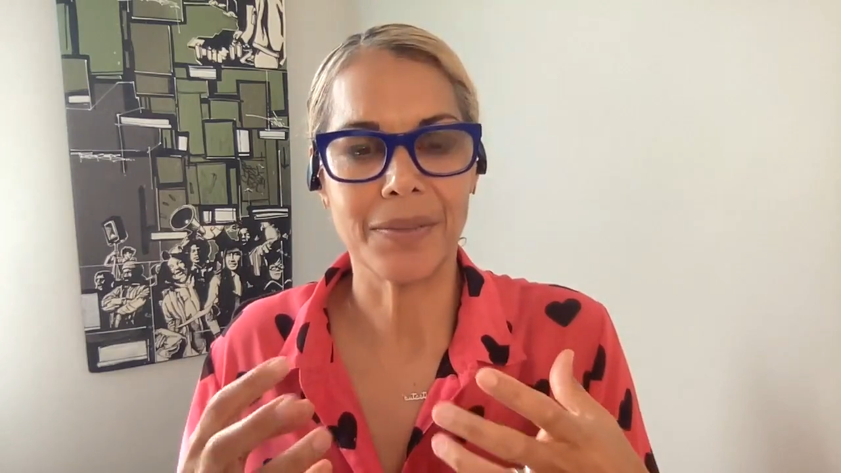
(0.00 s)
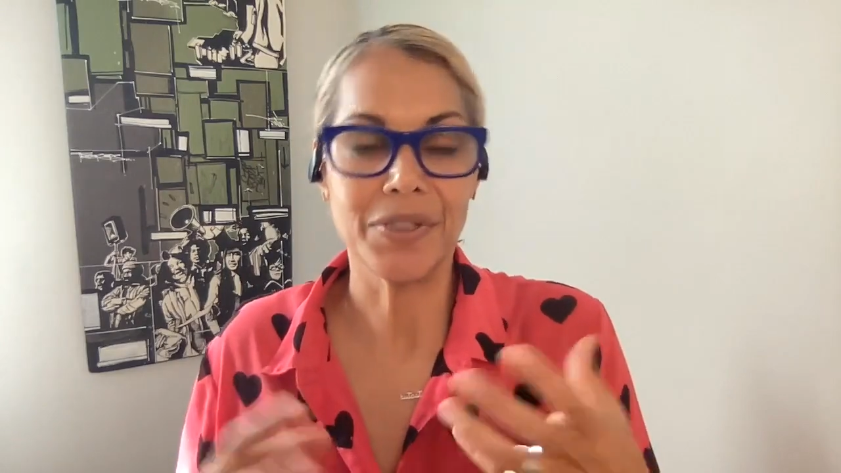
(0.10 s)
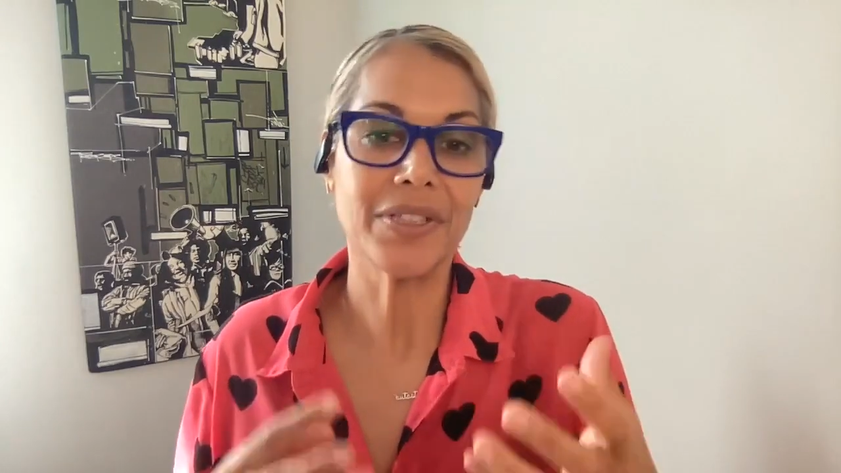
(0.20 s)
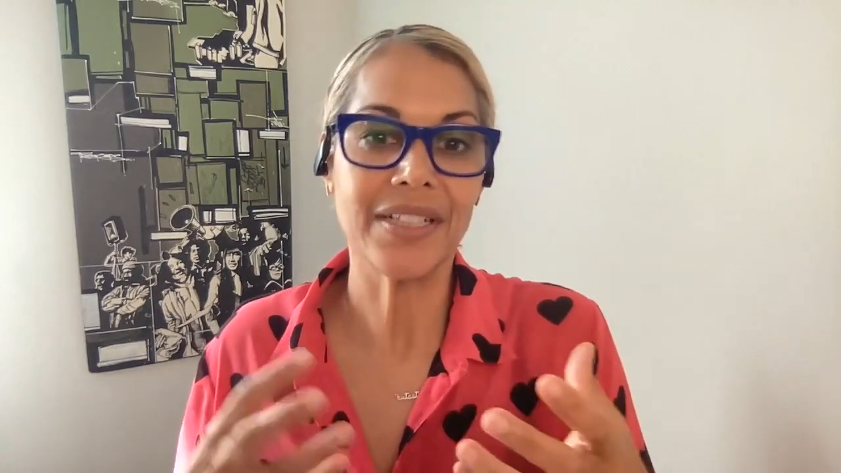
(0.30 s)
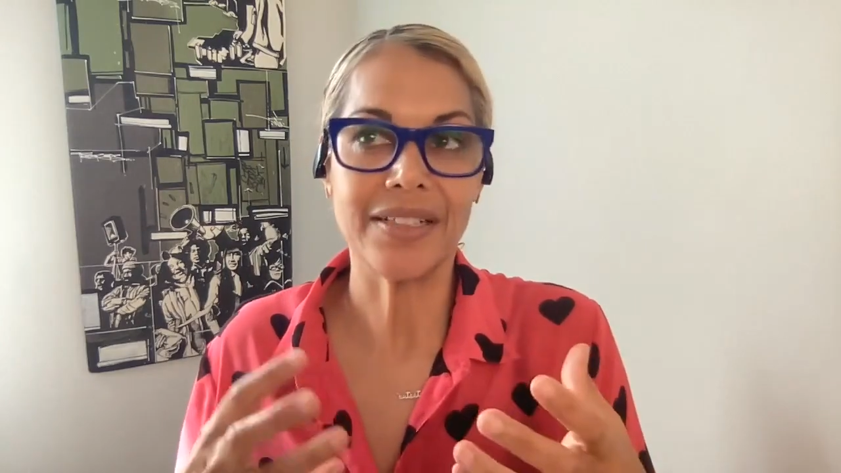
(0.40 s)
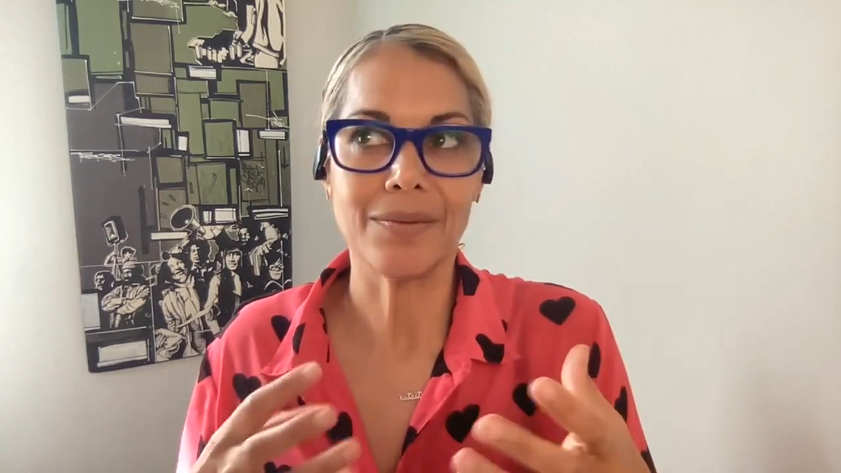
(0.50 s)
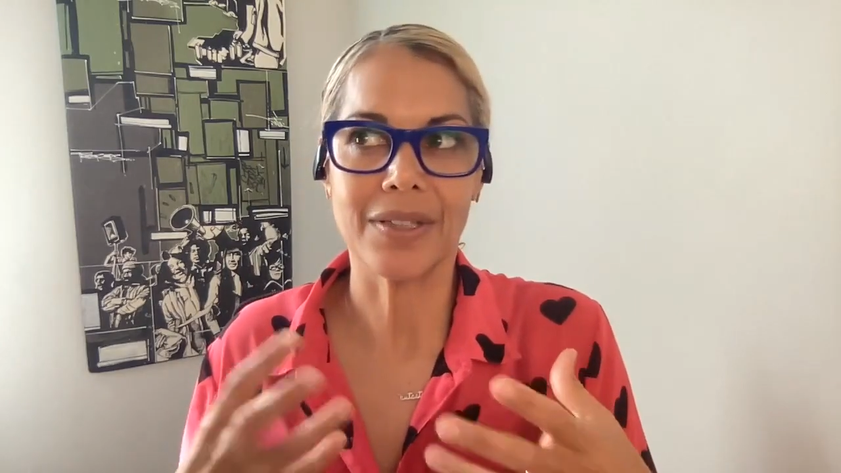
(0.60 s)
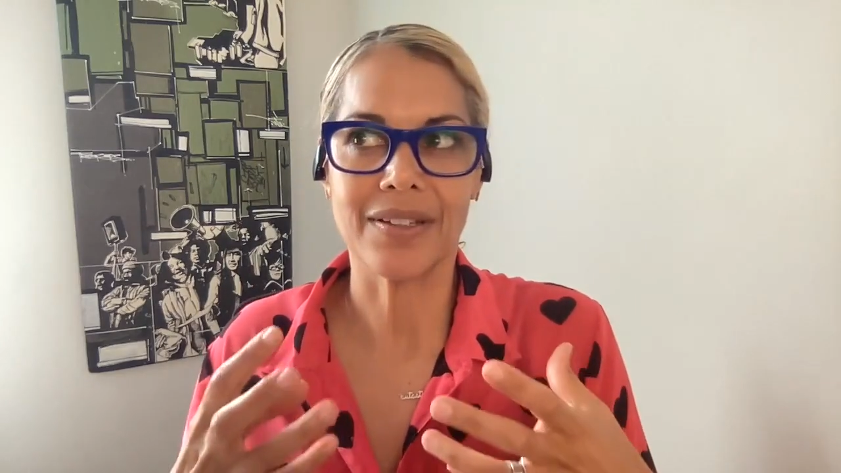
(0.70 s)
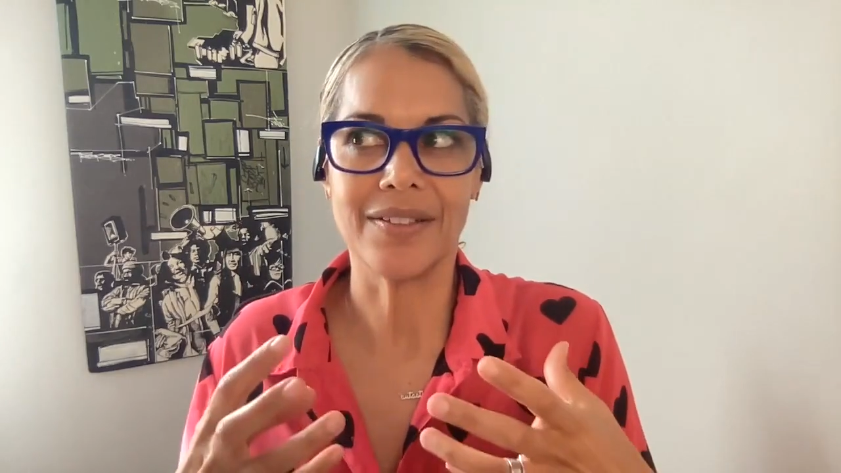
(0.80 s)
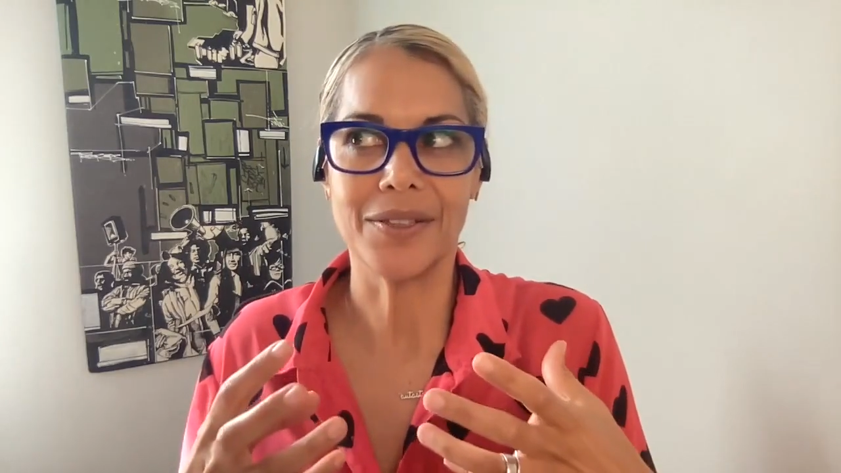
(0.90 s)
community
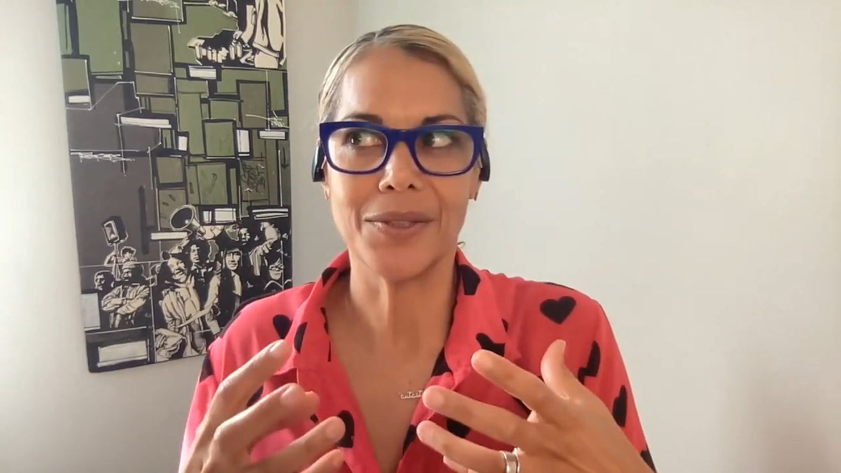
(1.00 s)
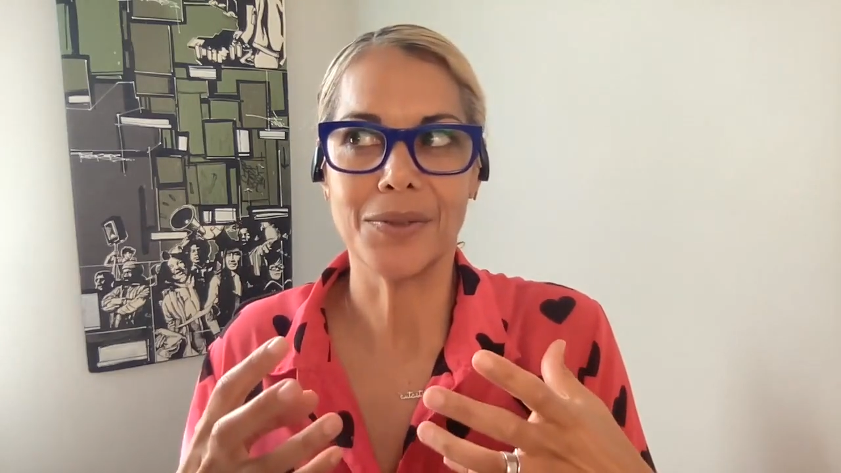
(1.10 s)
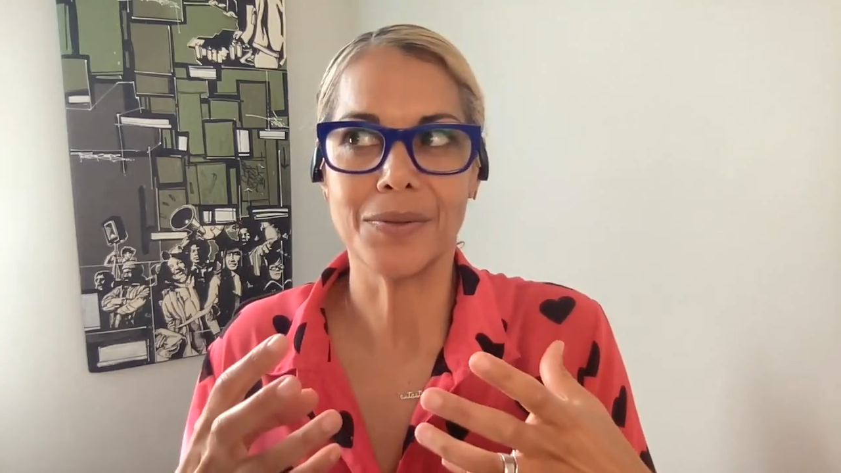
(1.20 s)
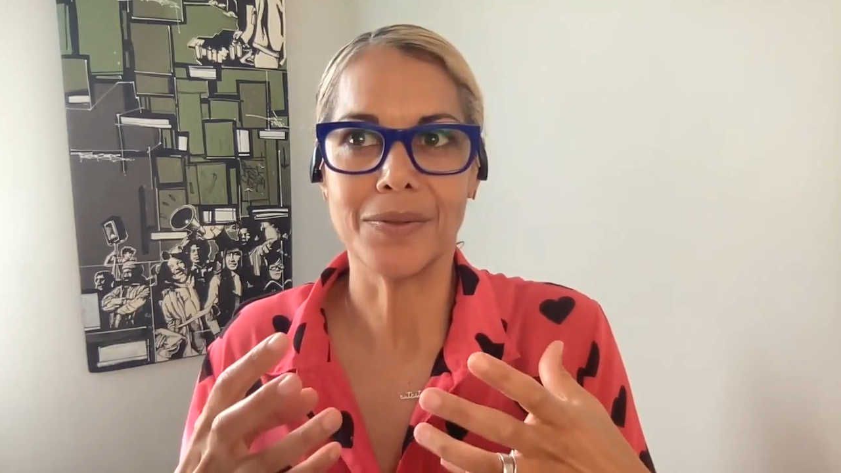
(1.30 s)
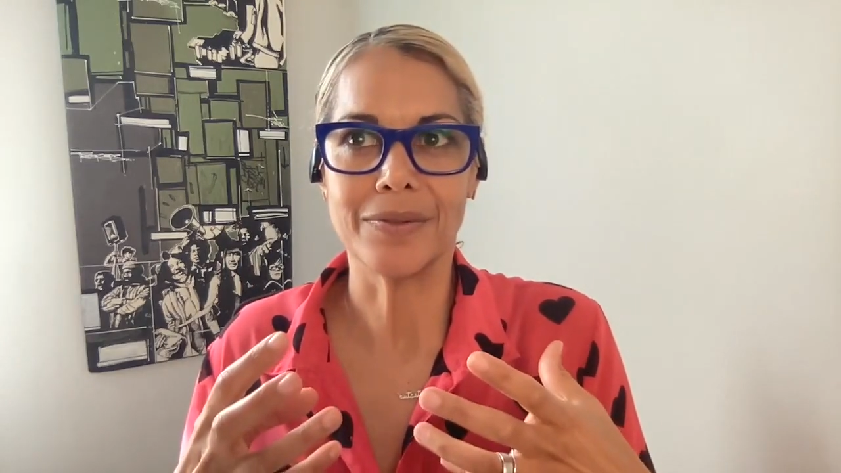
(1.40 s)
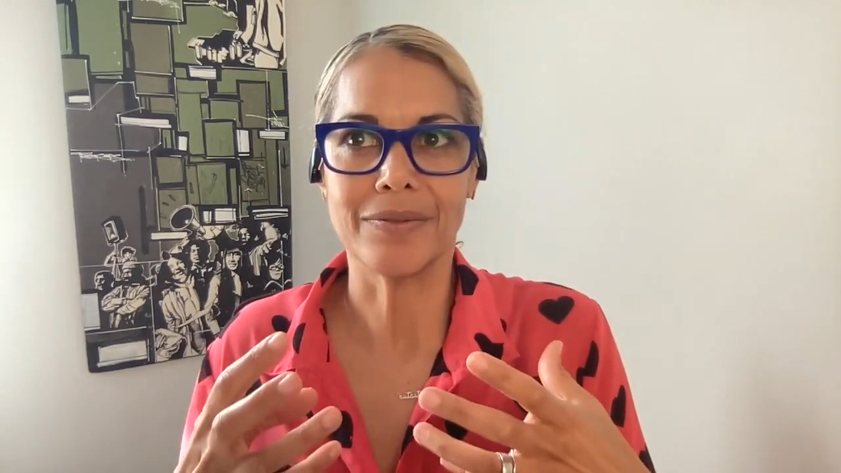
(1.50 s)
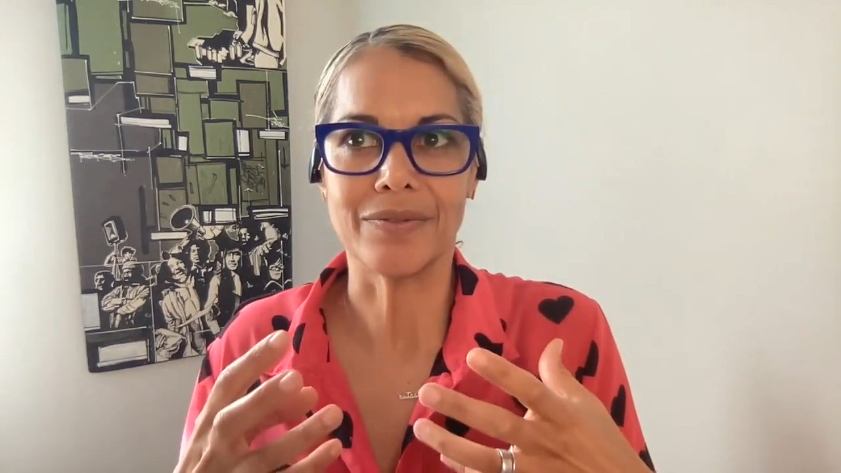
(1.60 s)
with new